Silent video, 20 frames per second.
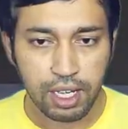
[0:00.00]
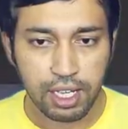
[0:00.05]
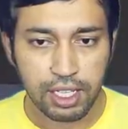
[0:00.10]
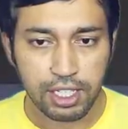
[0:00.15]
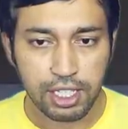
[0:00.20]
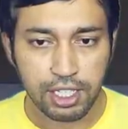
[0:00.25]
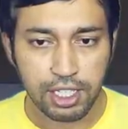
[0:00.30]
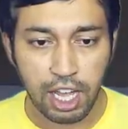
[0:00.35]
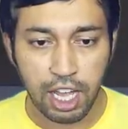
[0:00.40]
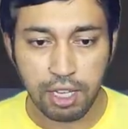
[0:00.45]

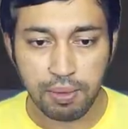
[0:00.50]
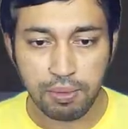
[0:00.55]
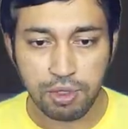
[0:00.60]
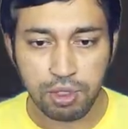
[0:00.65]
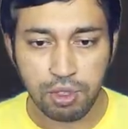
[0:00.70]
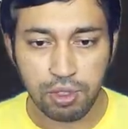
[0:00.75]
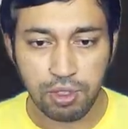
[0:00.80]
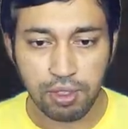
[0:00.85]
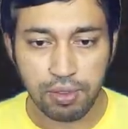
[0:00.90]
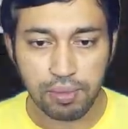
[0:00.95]
And the time
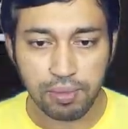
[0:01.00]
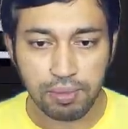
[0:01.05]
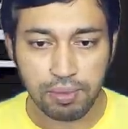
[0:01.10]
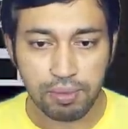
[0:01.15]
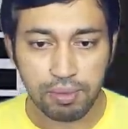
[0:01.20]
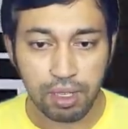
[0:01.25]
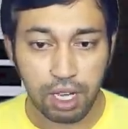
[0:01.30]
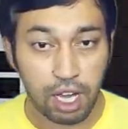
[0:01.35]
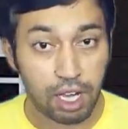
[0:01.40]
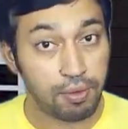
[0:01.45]
zone,
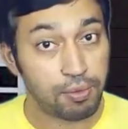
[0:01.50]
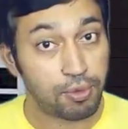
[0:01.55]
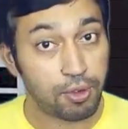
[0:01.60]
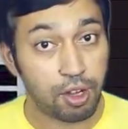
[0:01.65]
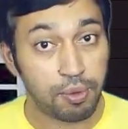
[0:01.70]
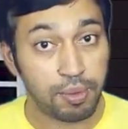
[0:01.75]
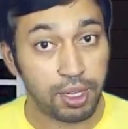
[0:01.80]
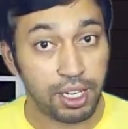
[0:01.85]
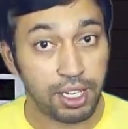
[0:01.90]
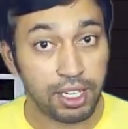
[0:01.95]
I'm
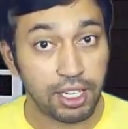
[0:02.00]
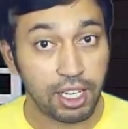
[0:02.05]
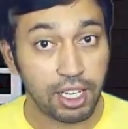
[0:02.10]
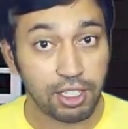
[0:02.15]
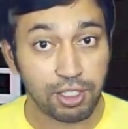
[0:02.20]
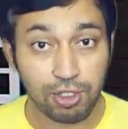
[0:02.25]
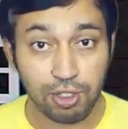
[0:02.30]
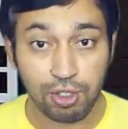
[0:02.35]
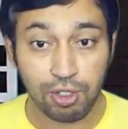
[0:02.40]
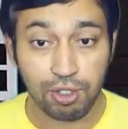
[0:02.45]
from
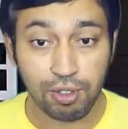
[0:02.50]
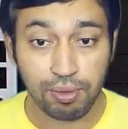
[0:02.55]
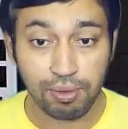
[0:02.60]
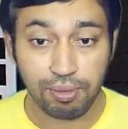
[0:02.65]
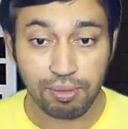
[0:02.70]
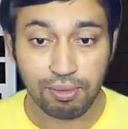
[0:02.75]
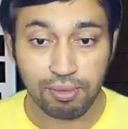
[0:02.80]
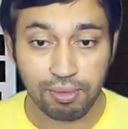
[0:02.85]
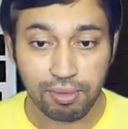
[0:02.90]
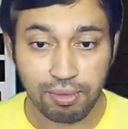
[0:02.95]
India,
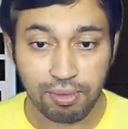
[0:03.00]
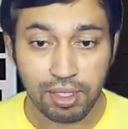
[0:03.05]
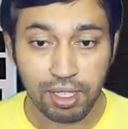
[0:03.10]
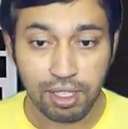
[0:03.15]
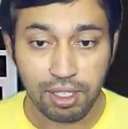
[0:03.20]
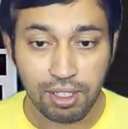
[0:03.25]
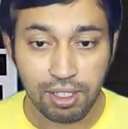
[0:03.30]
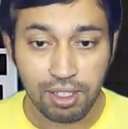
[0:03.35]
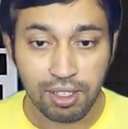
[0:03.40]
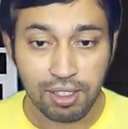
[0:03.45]
so
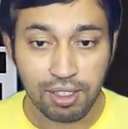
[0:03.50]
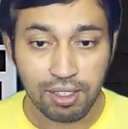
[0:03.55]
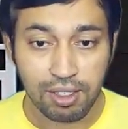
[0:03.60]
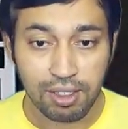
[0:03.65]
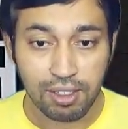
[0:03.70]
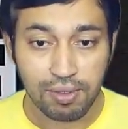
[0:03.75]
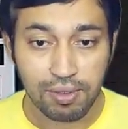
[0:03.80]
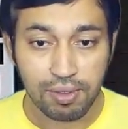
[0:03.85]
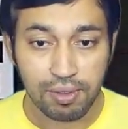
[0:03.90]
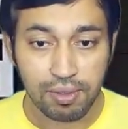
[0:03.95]

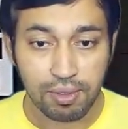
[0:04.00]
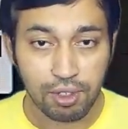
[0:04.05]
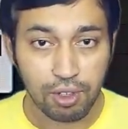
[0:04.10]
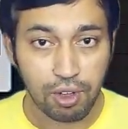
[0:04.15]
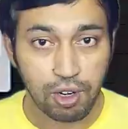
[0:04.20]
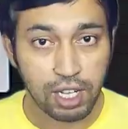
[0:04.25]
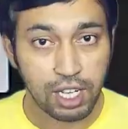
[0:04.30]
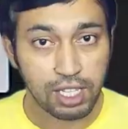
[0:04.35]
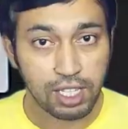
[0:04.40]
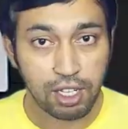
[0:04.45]

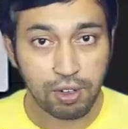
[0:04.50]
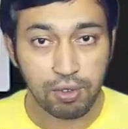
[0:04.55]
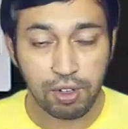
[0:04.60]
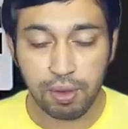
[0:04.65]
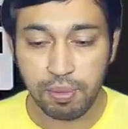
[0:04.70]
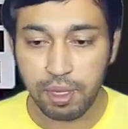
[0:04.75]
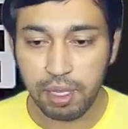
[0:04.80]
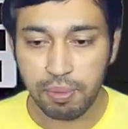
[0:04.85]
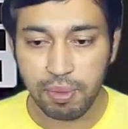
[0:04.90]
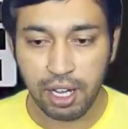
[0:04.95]
Kolkata
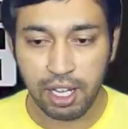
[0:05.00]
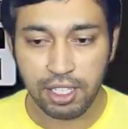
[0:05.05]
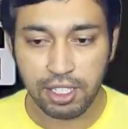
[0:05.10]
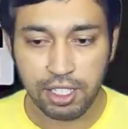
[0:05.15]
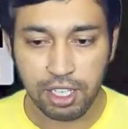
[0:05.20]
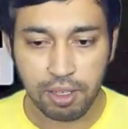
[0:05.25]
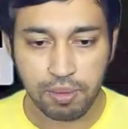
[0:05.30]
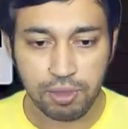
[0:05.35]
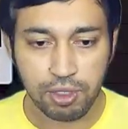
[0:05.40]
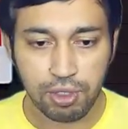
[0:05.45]
will be my
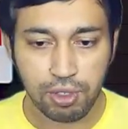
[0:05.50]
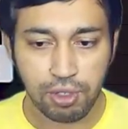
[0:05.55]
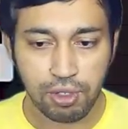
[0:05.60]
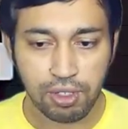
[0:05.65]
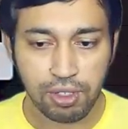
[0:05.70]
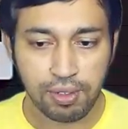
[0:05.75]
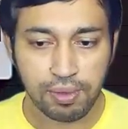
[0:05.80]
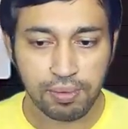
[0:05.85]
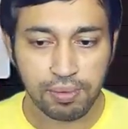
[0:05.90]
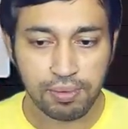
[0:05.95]
time
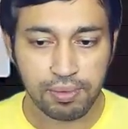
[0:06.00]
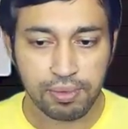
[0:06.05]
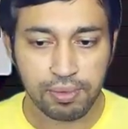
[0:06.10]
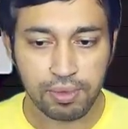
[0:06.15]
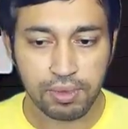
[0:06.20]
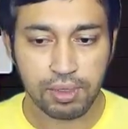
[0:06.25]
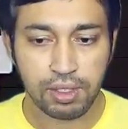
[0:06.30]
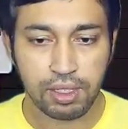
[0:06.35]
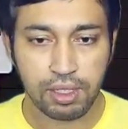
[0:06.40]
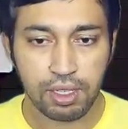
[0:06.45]
zone.
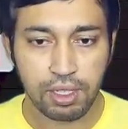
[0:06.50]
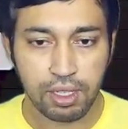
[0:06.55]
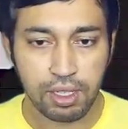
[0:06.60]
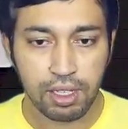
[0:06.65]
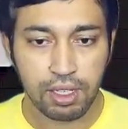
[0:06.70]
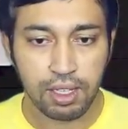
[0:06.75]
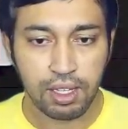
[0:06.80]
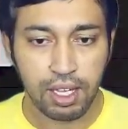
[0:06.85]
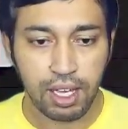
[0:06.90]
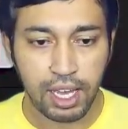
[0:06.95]

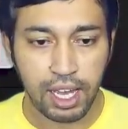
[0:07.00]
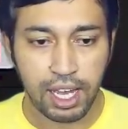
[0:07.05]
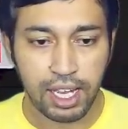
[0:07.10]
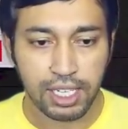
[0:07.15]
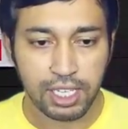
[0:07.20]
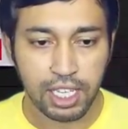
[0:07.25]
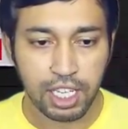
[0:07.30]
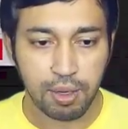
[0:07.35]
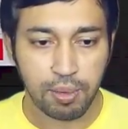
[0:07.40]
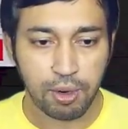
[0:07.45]

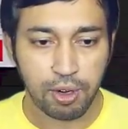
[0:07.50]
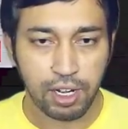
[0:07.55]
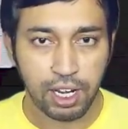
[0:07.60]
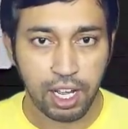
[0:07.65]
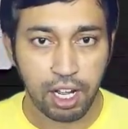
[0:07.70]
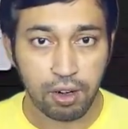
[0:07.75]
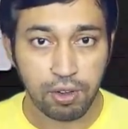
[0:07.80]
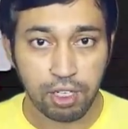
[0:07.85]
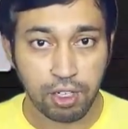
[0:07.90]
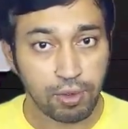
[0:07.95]
And keyboard
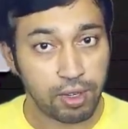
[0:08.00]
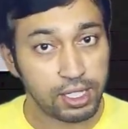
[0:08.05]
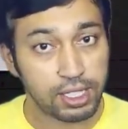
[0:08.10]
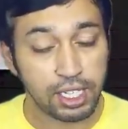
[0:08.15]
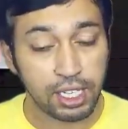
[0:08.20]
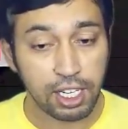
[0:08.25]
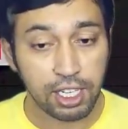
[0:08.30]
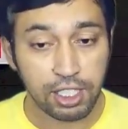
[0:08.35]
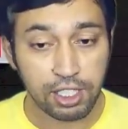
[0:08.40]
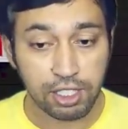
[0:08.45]
layout,
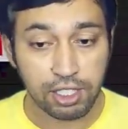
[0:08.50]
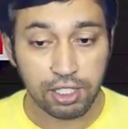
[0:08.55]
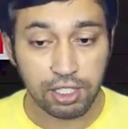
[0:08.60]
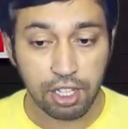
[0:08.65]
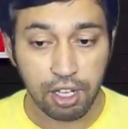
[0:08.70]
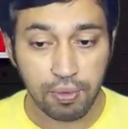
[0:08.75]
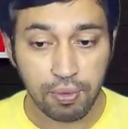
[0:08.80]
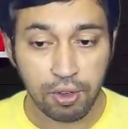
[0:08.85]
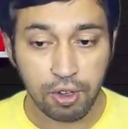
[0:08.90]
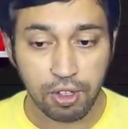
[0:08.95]
US English
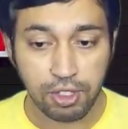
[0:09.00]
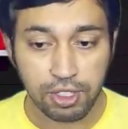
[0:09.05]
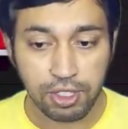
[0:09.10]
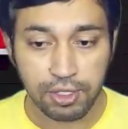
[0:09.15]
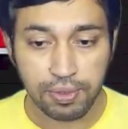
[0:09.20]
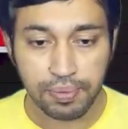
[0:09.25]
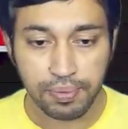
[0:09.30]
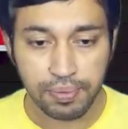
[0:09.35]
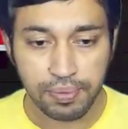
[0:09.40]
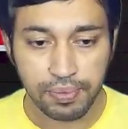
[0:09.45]
of course.